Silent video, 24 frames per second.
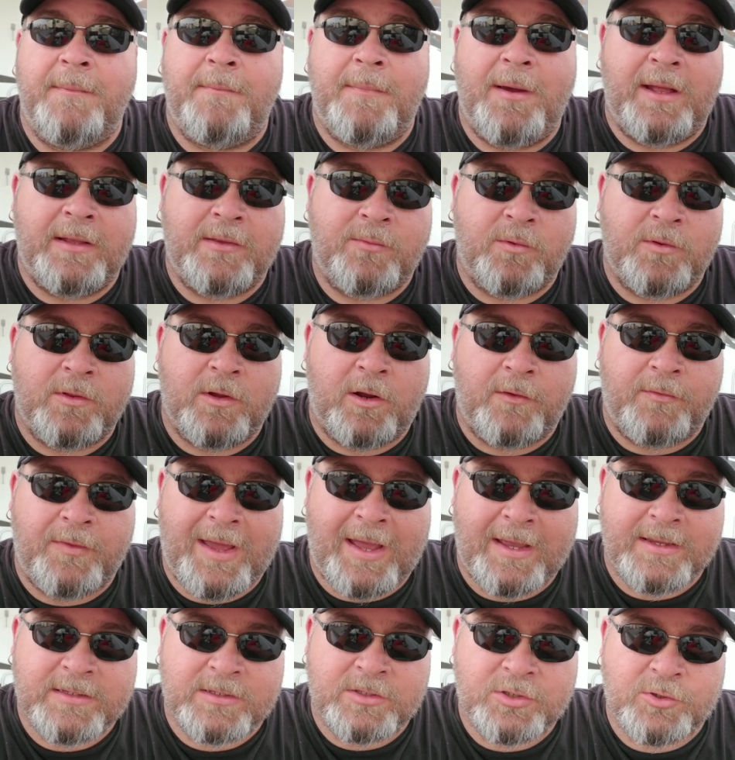But with our
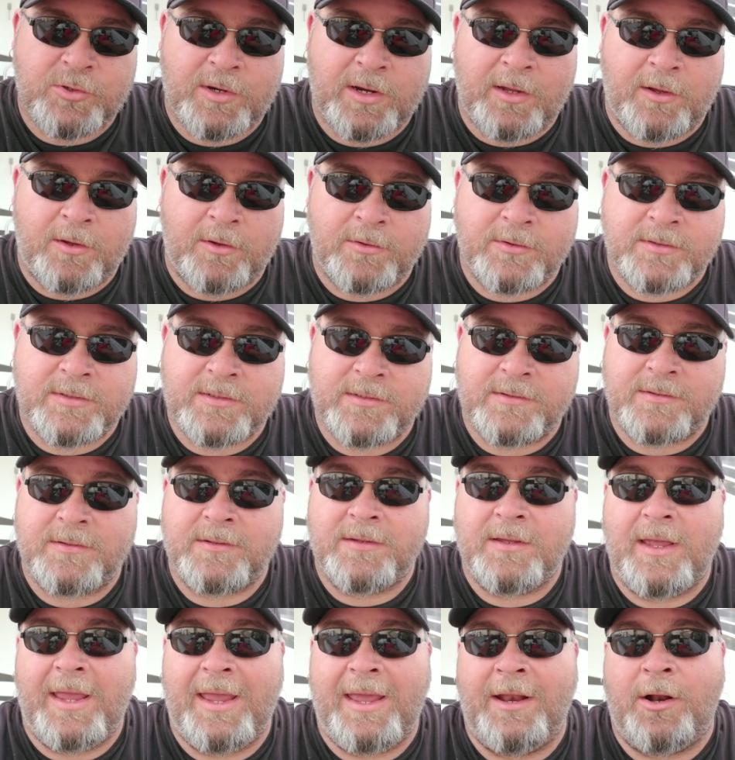Thousand Trails
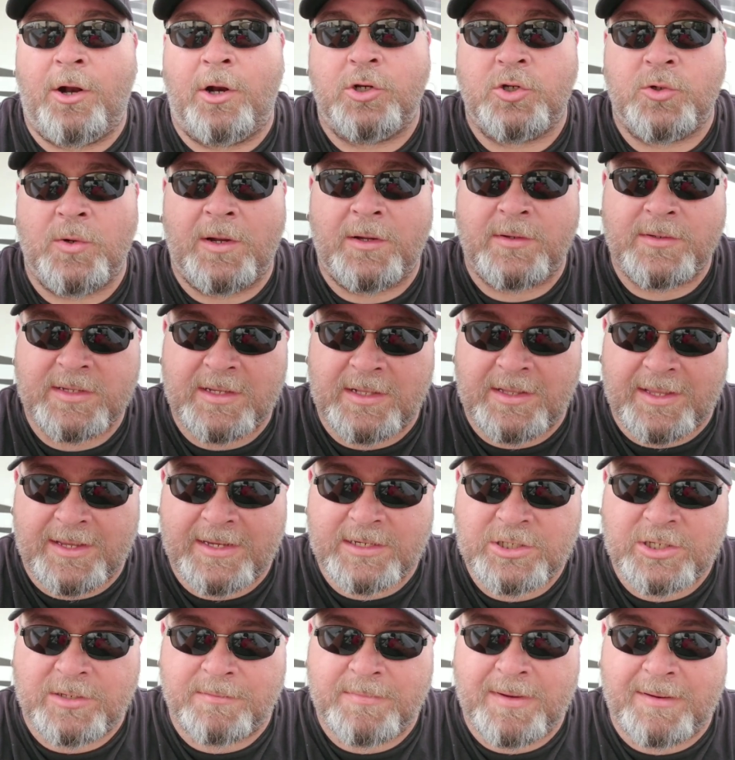and our Trails
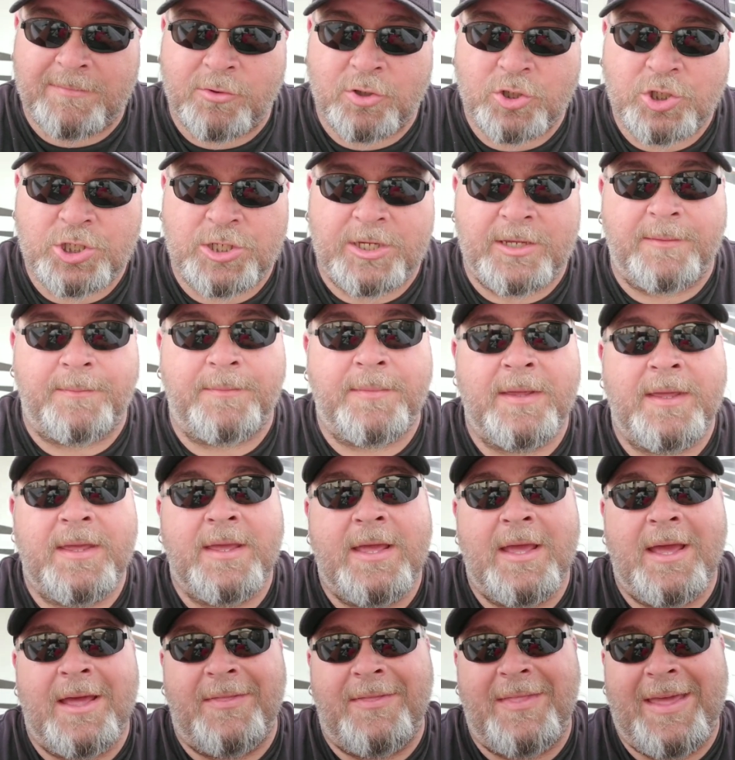Collection membership,
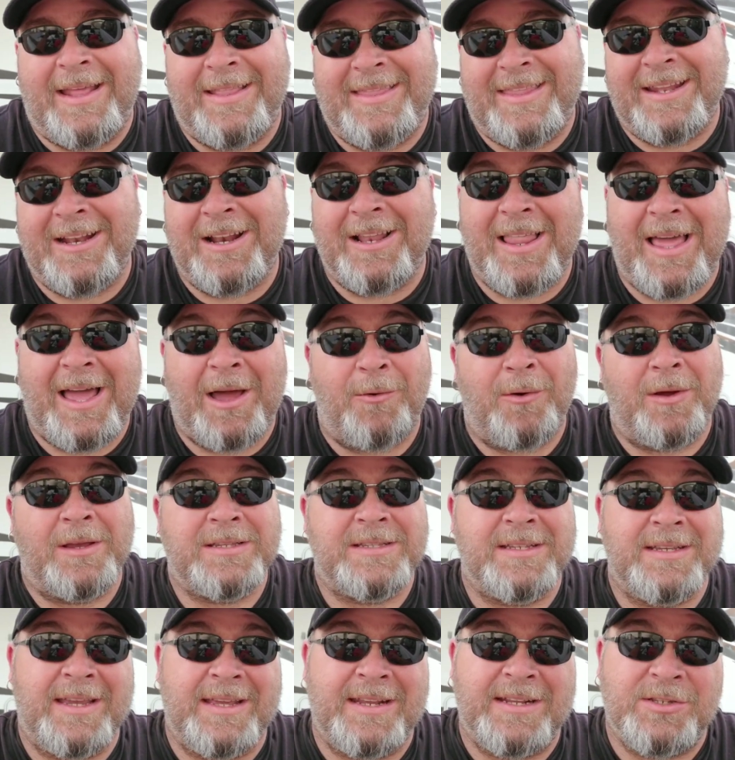that did allow us
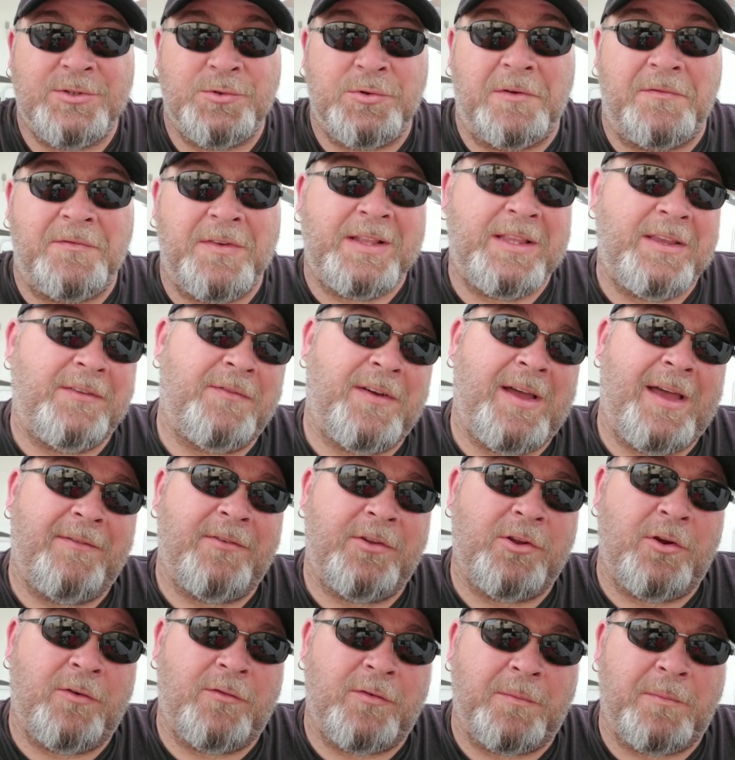to get into a 55
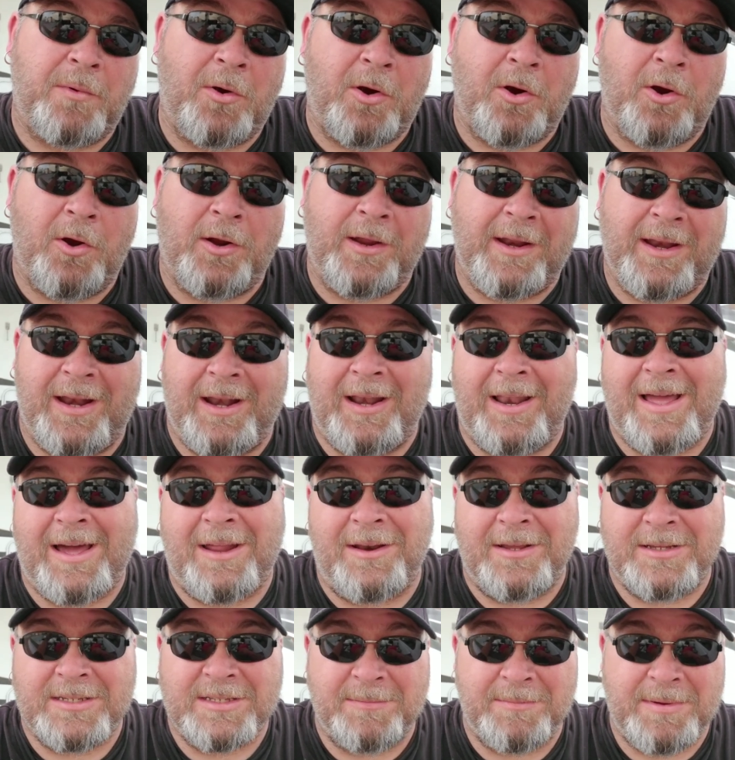and over park, and it allowed
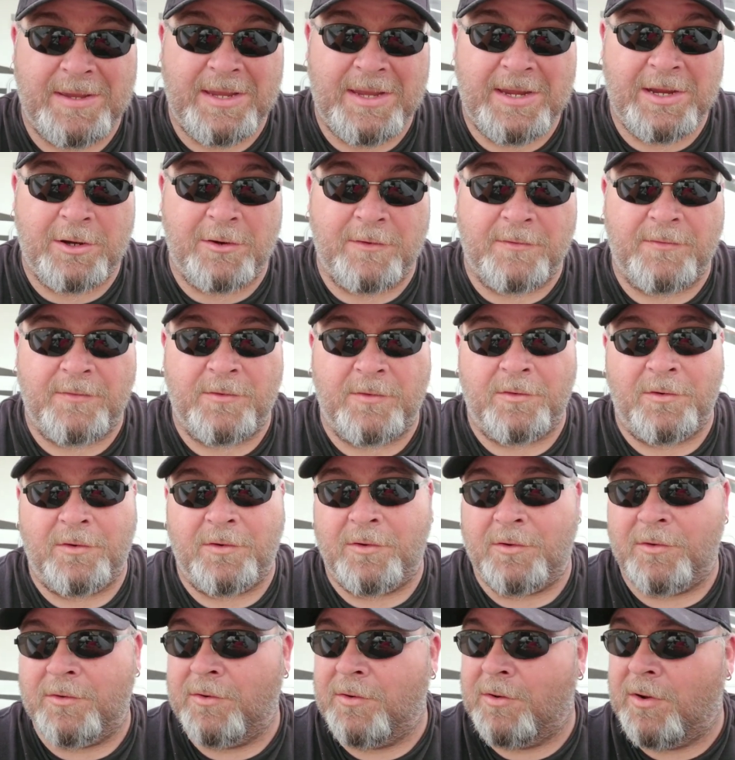us to be here
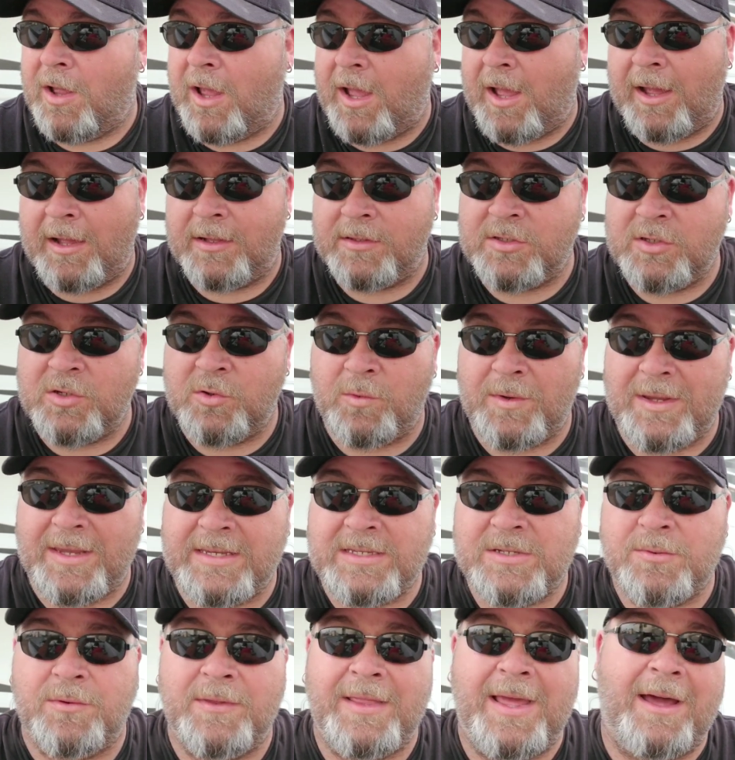for 2
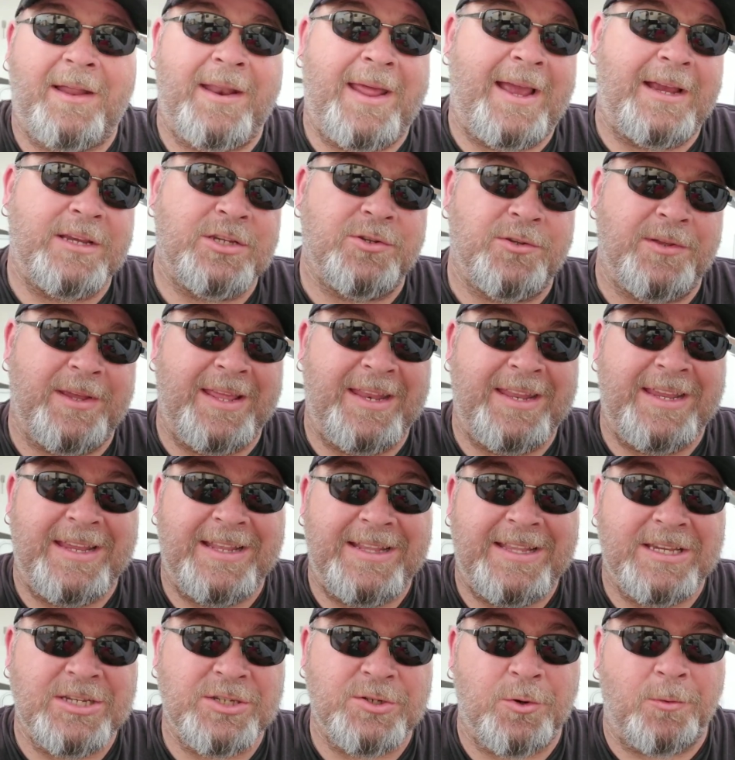weeks without actually any
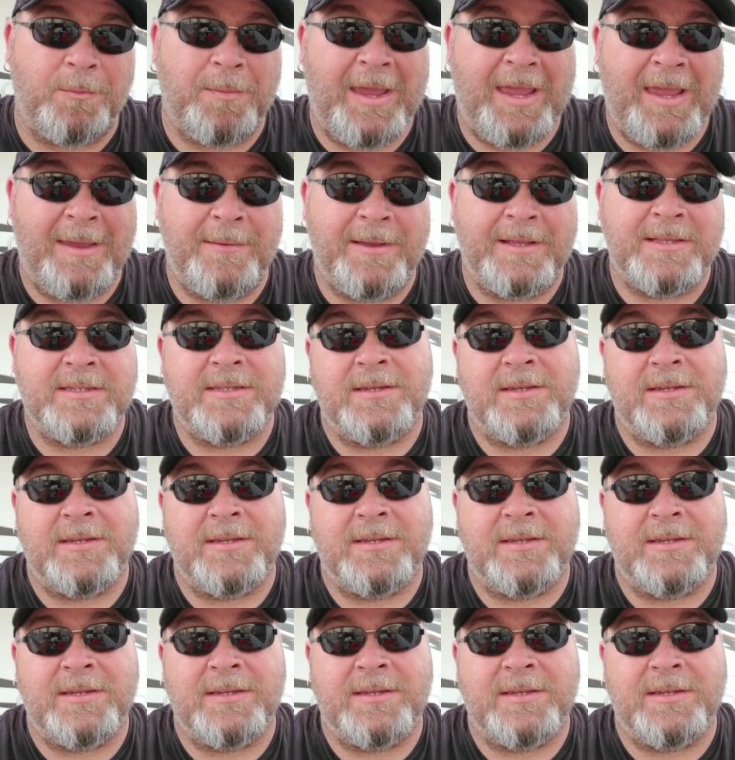additional payment.